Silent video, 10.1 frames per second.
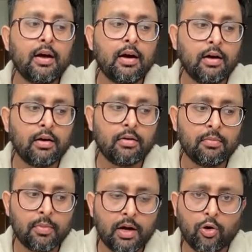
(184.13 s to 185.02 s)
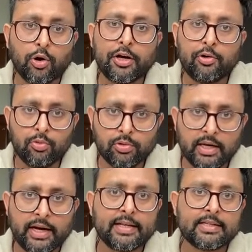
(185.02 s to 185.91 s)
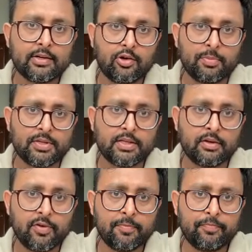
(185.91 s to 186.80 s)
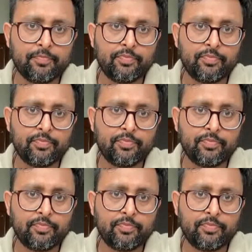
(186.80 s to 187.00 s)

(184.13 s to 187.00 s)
uh, according to the latest economic survey.